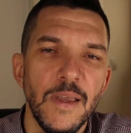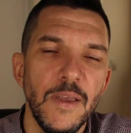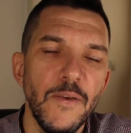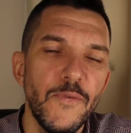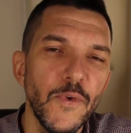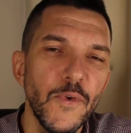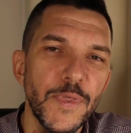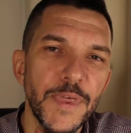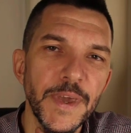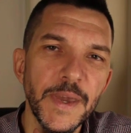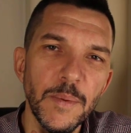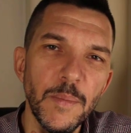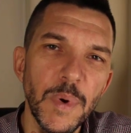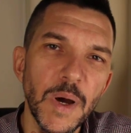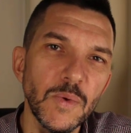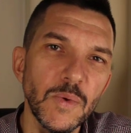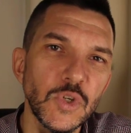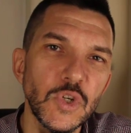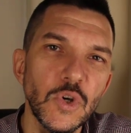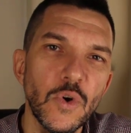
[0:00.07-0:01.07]
If you think
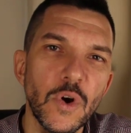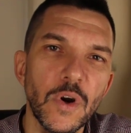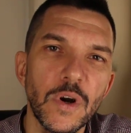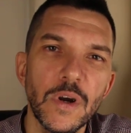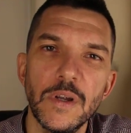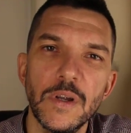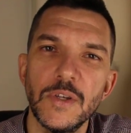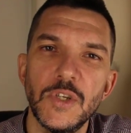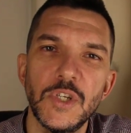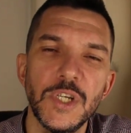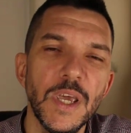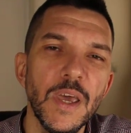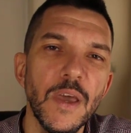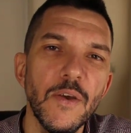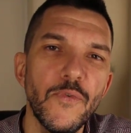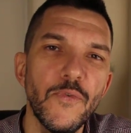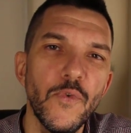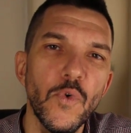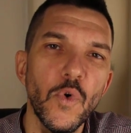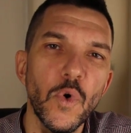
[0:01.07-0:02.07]
about your G
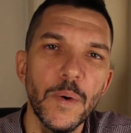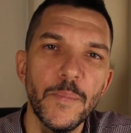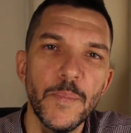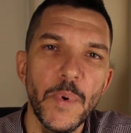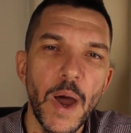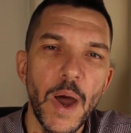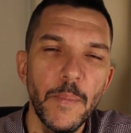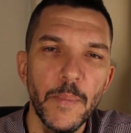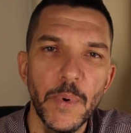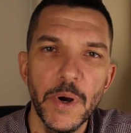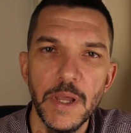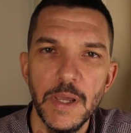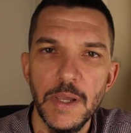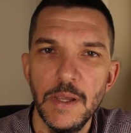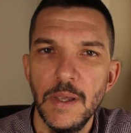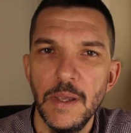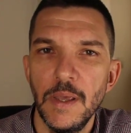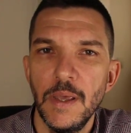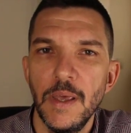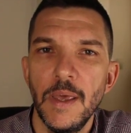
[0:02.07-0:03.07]
A four
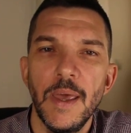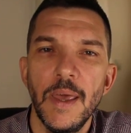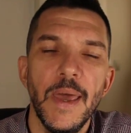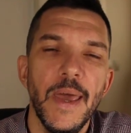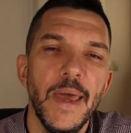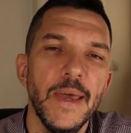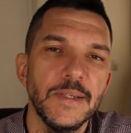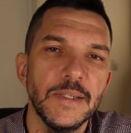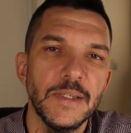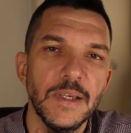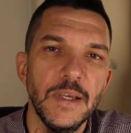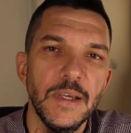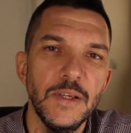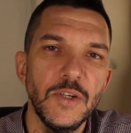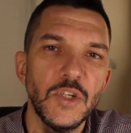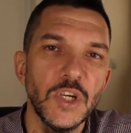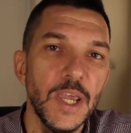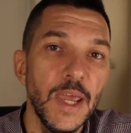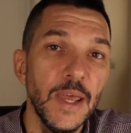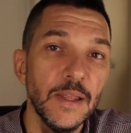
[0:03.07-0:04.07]
property as a
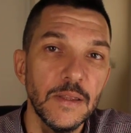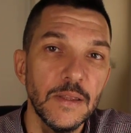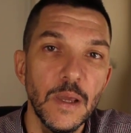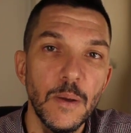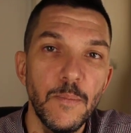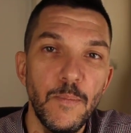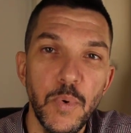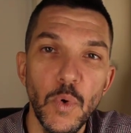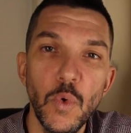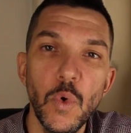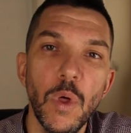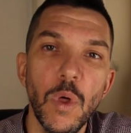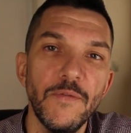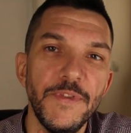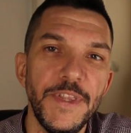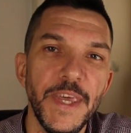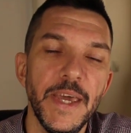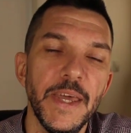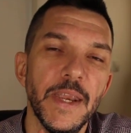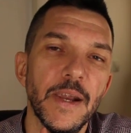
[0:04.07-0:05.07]
gigantic pool
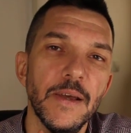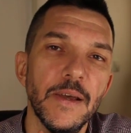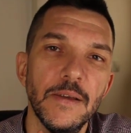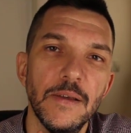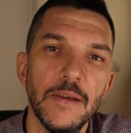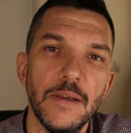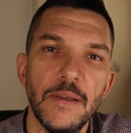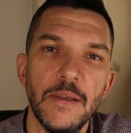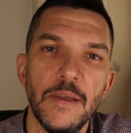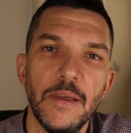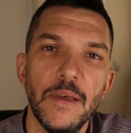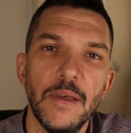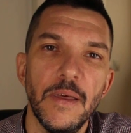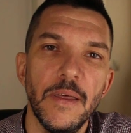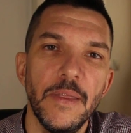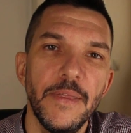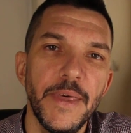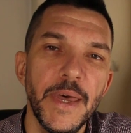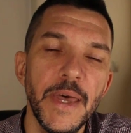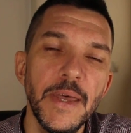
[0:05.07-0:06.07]
of data,
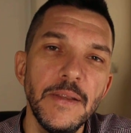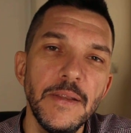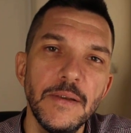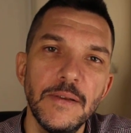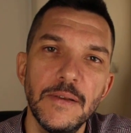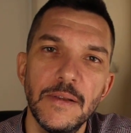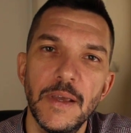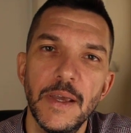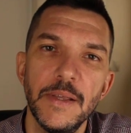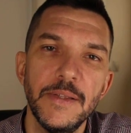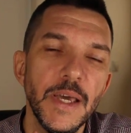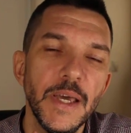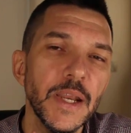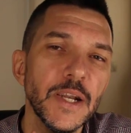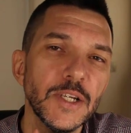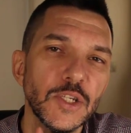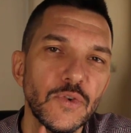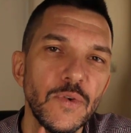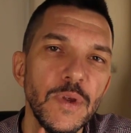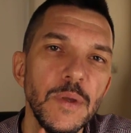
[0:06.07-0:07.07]
then a
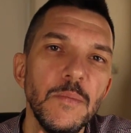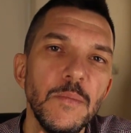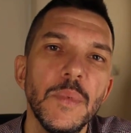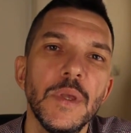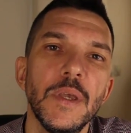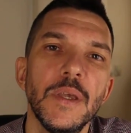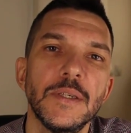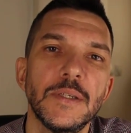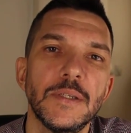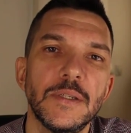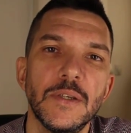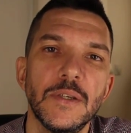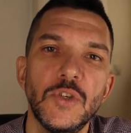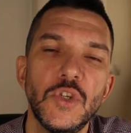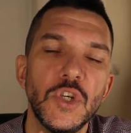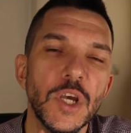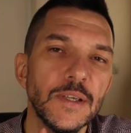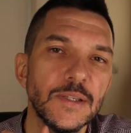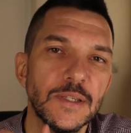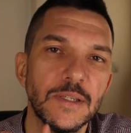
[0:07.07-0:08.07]
data stream is
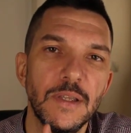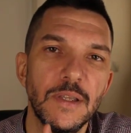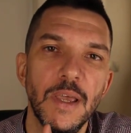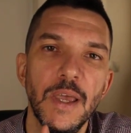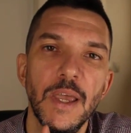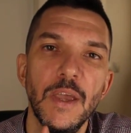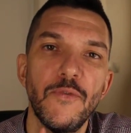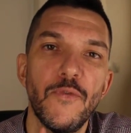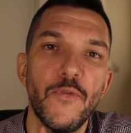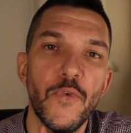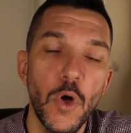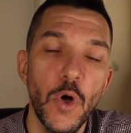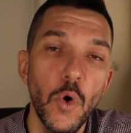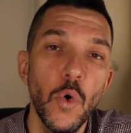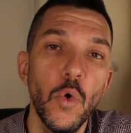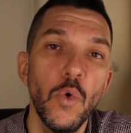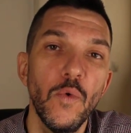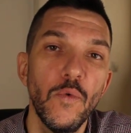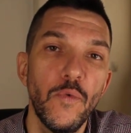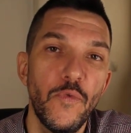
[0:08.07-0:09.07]
just a
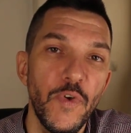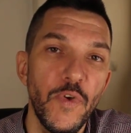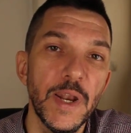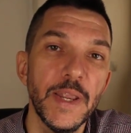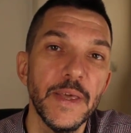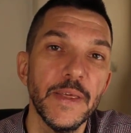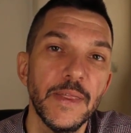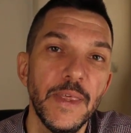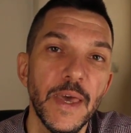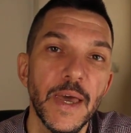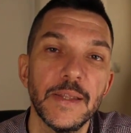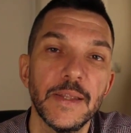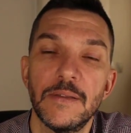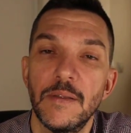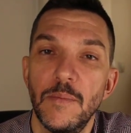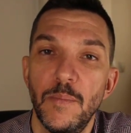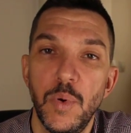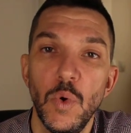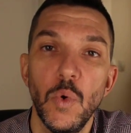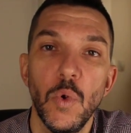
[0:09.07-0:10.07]
flow filling that
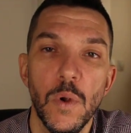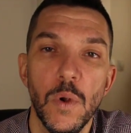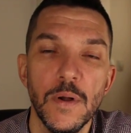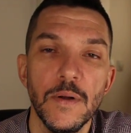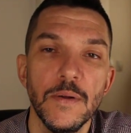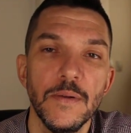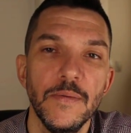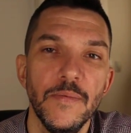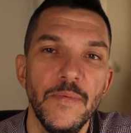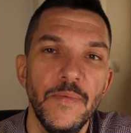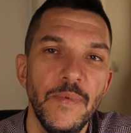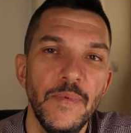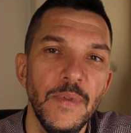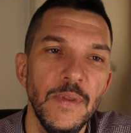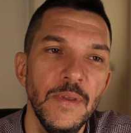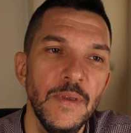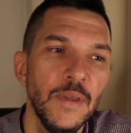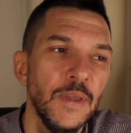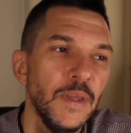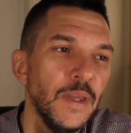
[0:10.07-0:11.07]
pool.
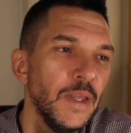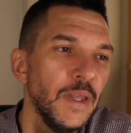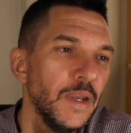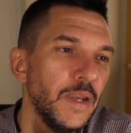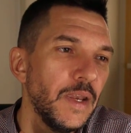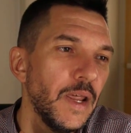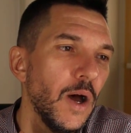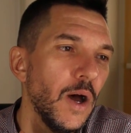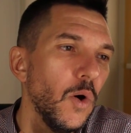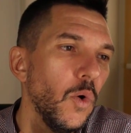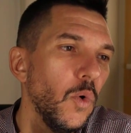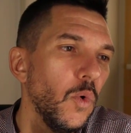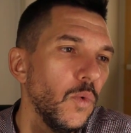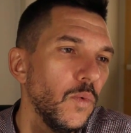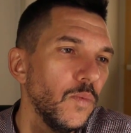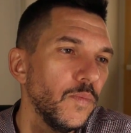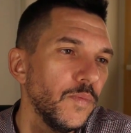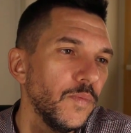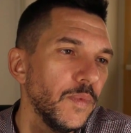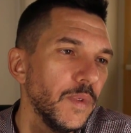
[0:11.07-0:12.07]
Now,
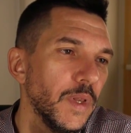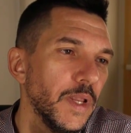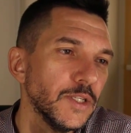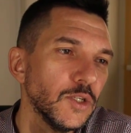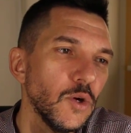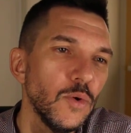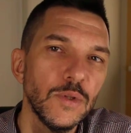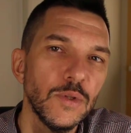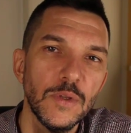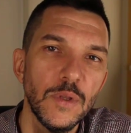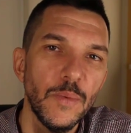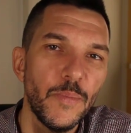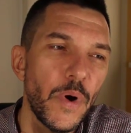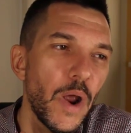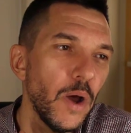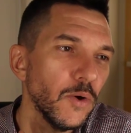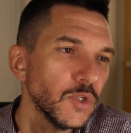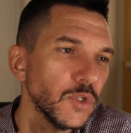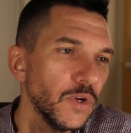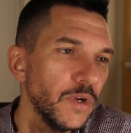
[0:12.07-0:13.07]
let's go into the
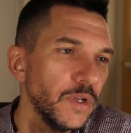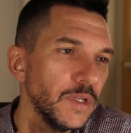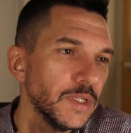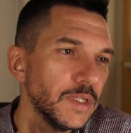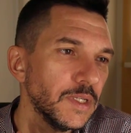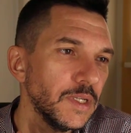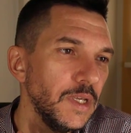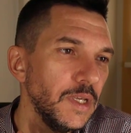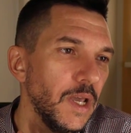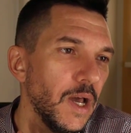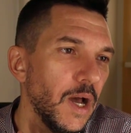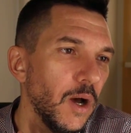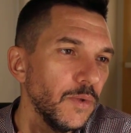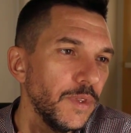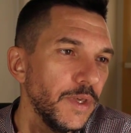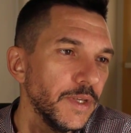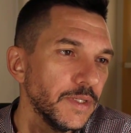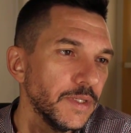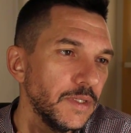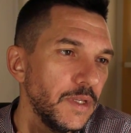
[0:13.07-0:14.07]
browser and see how
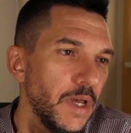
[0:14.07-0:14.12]
does